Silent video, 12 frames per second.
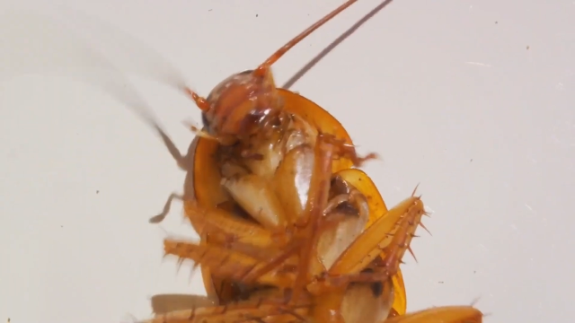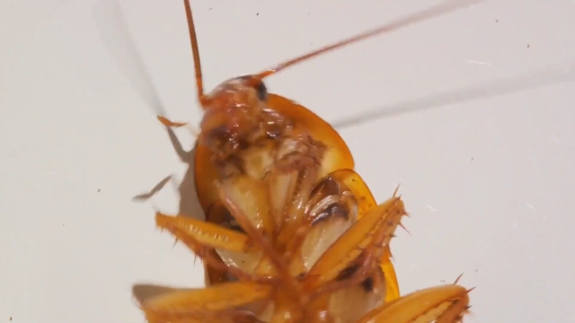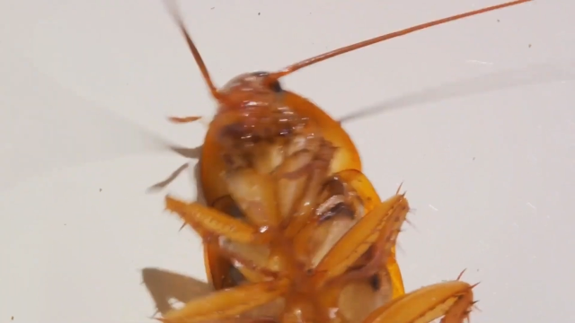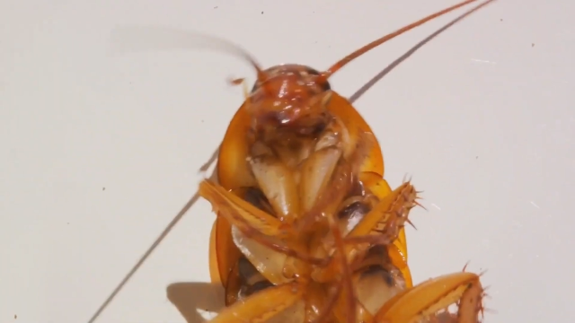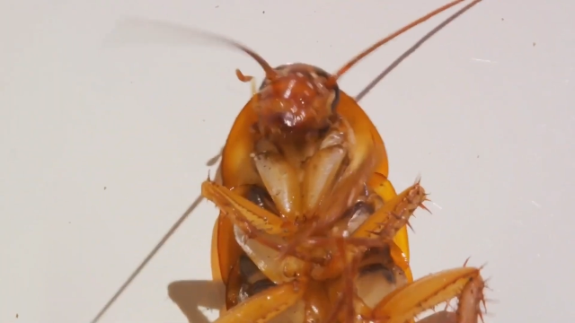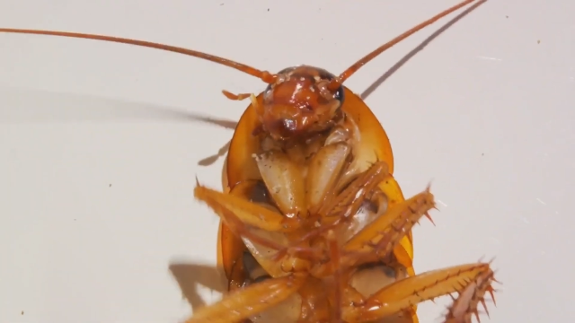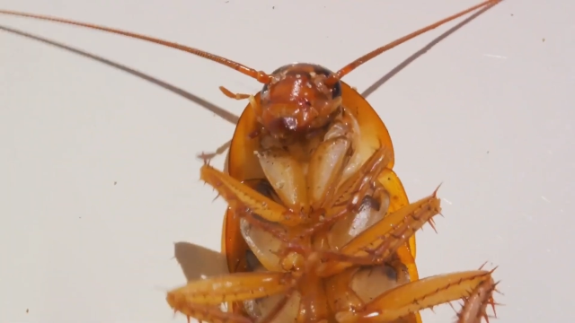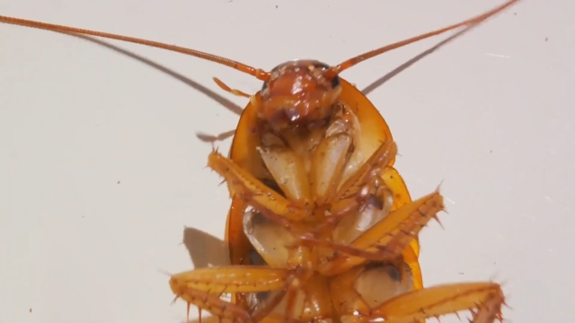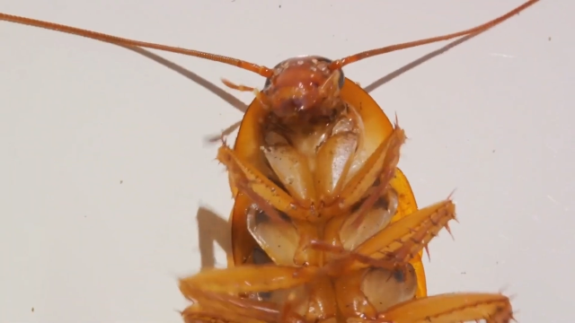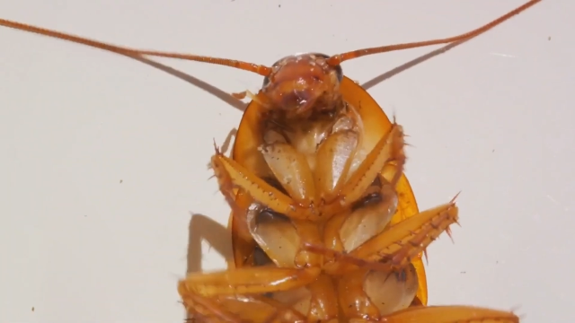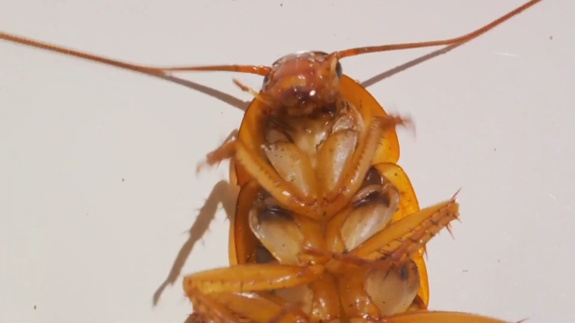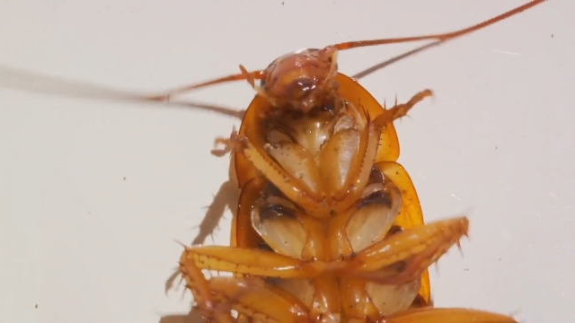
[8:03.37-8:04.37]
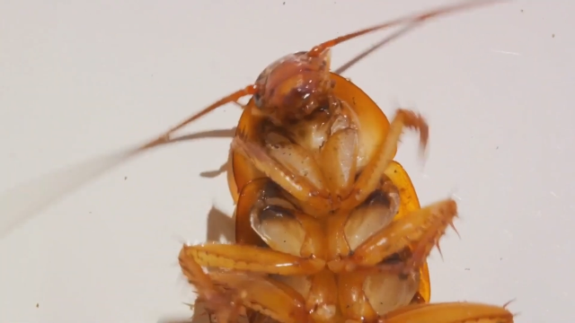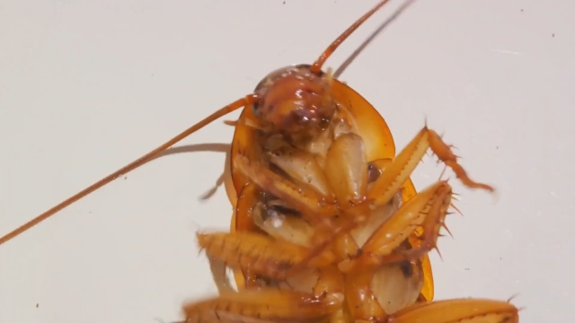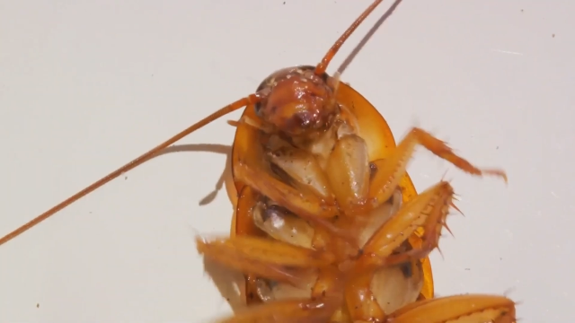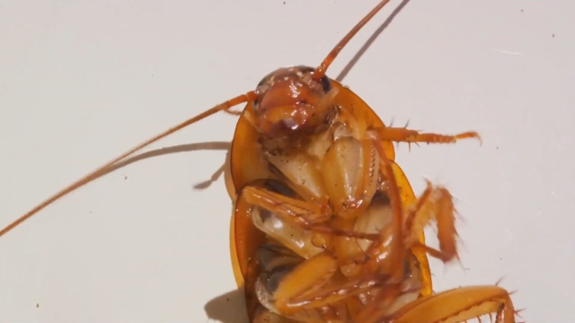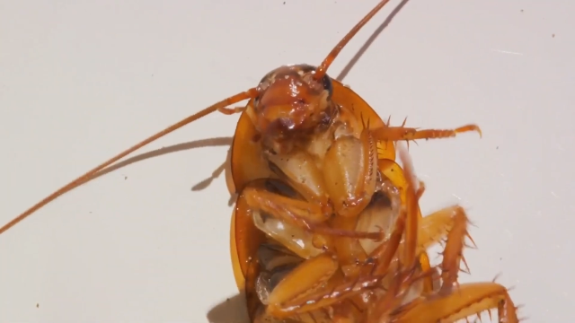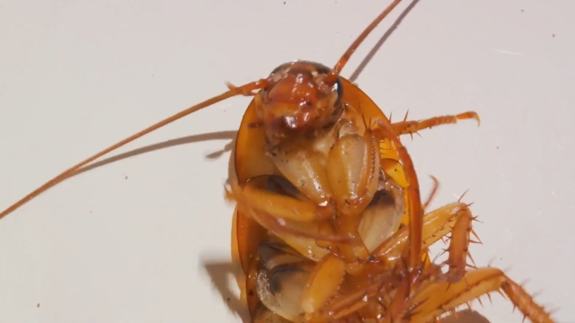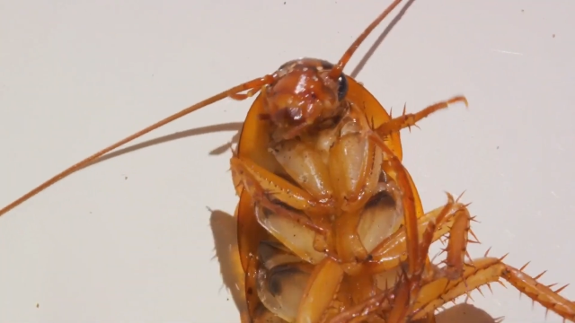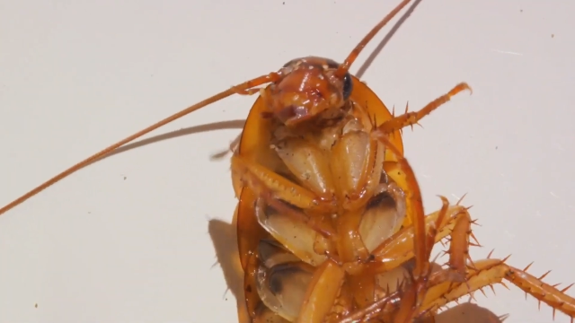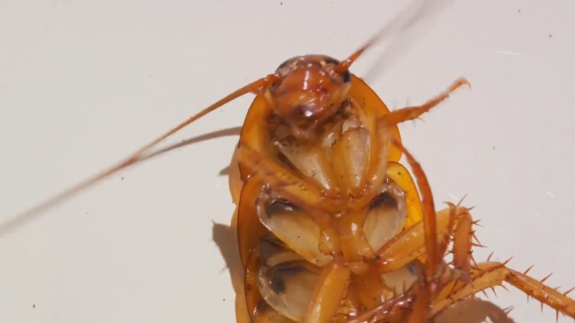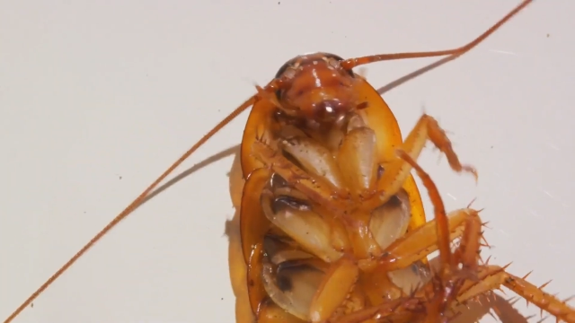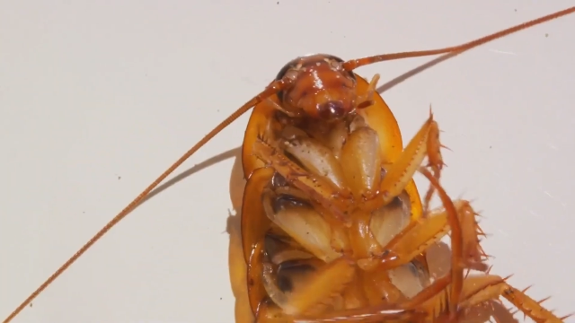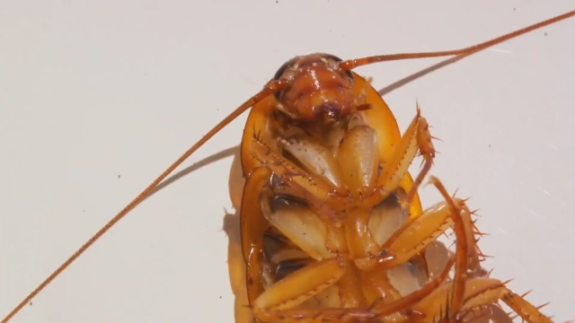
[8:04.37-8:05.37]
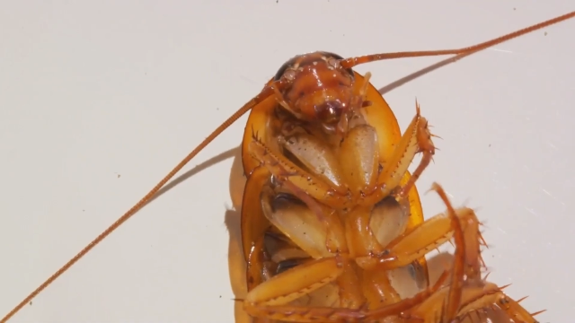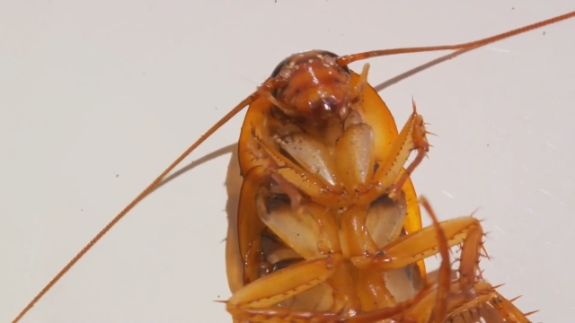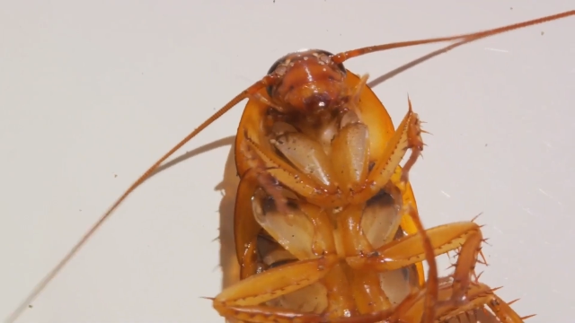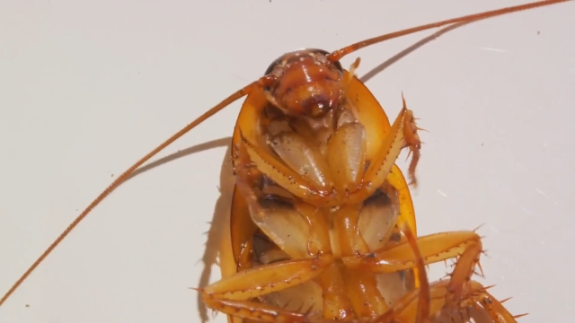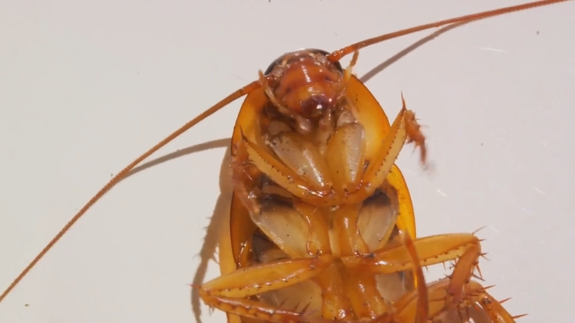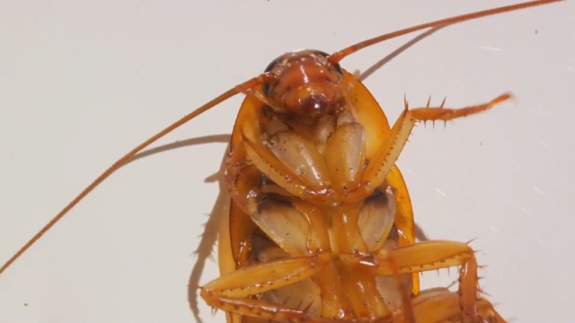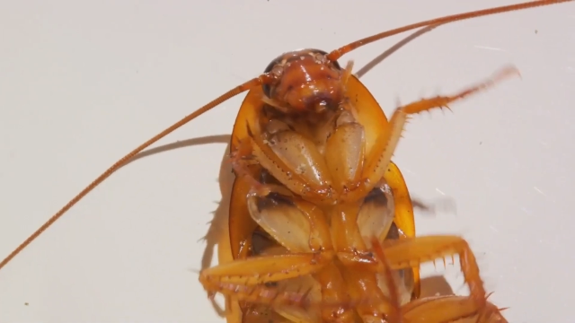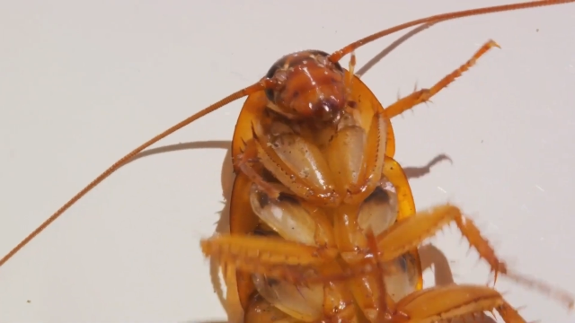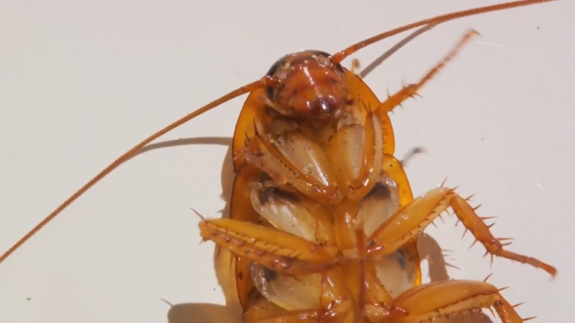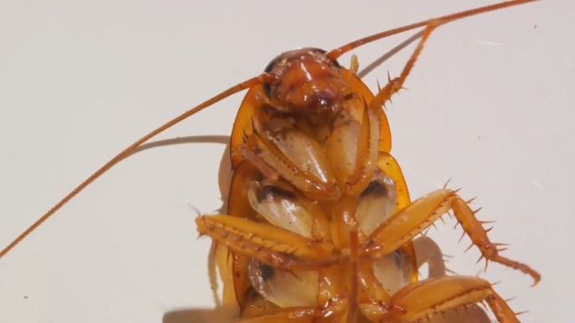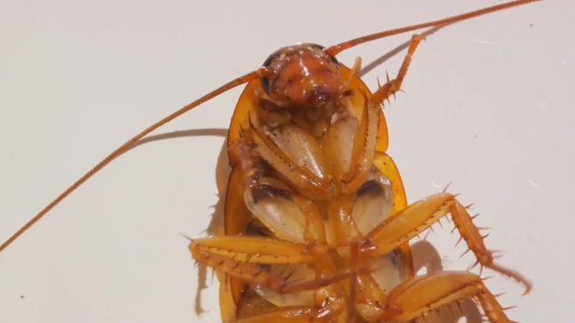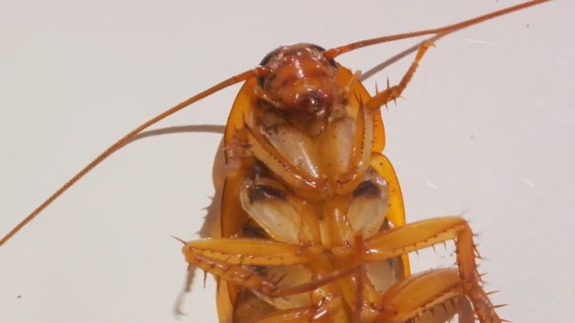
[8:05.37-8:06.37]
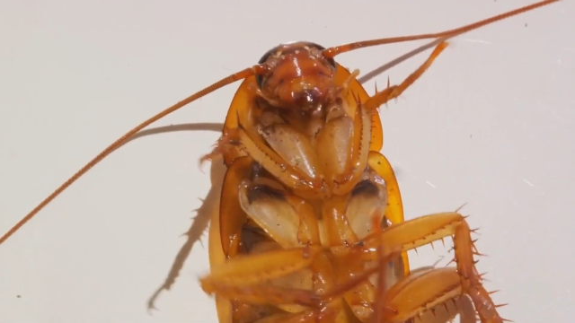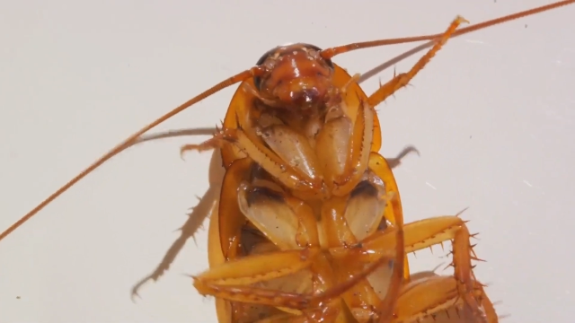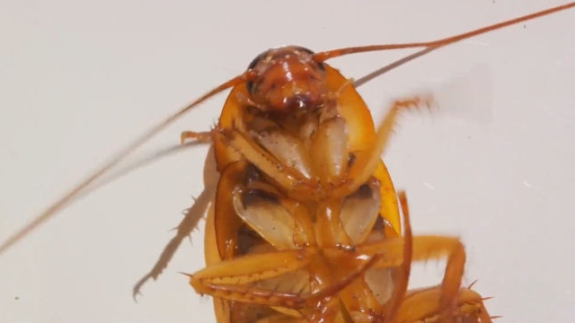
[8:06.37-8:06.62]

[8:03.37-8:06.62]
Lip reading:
(no speaker visible)